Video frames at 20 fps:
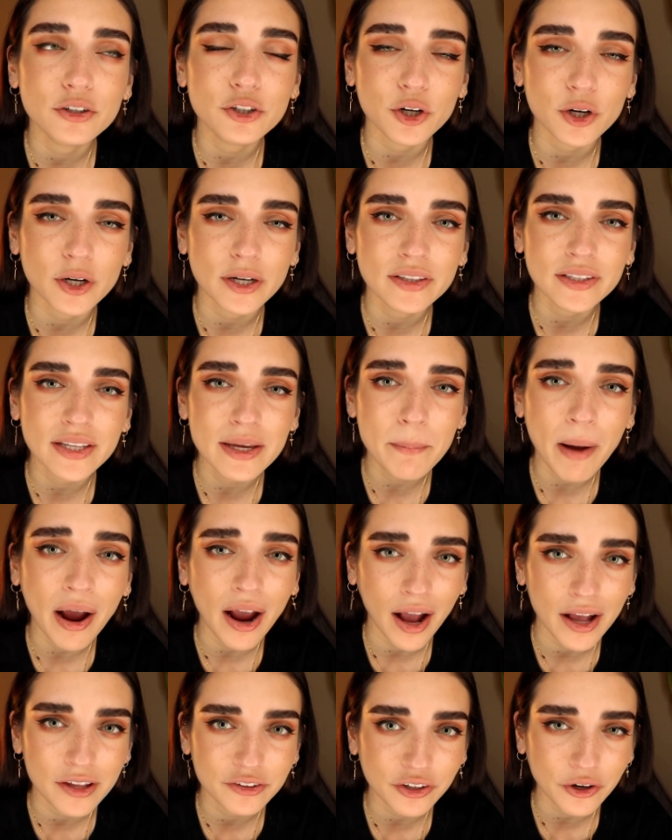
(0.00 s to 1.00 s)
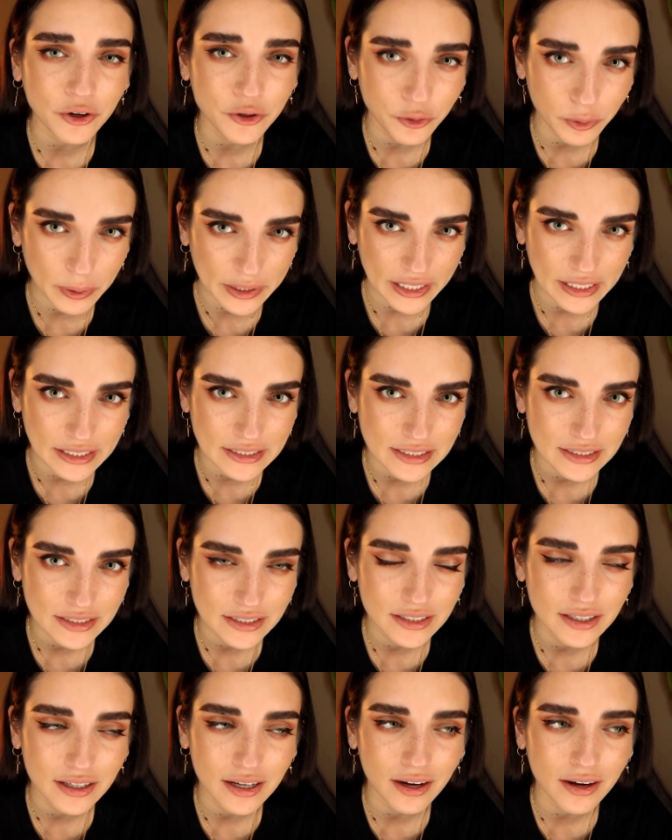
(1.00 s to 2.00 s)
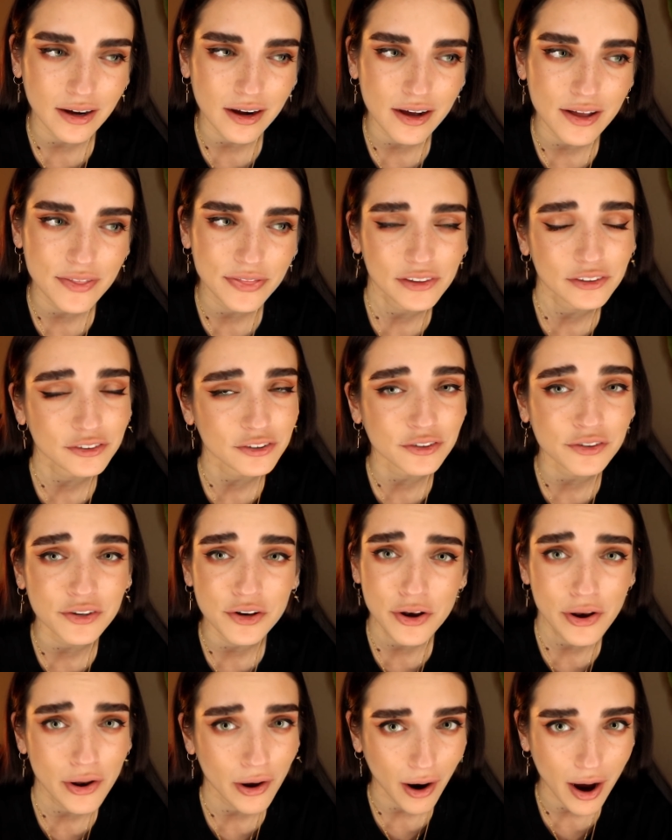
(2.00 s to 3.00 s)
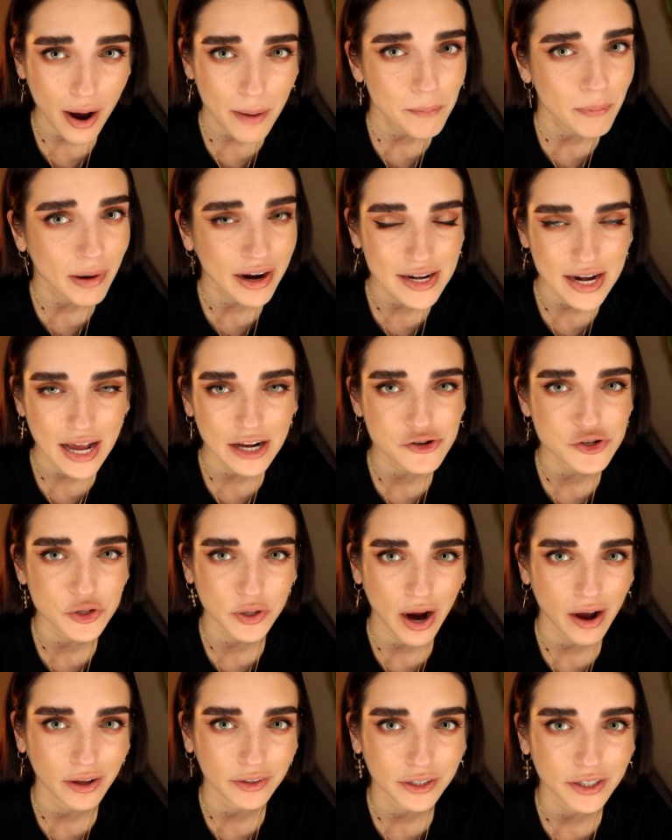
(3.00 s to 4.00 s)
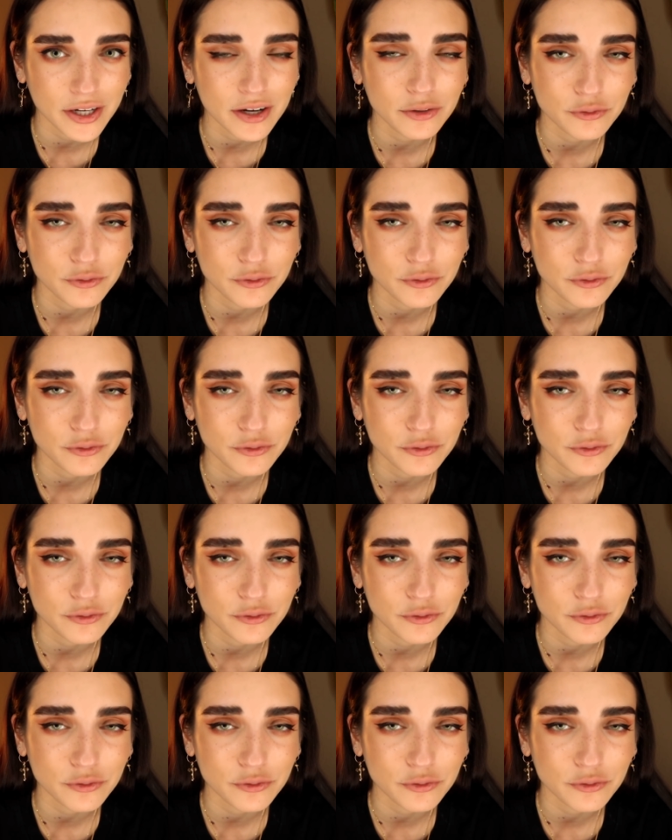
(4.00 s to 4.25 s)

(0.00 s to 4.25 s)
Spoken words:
Currently my eyes are green. This is not my natural color,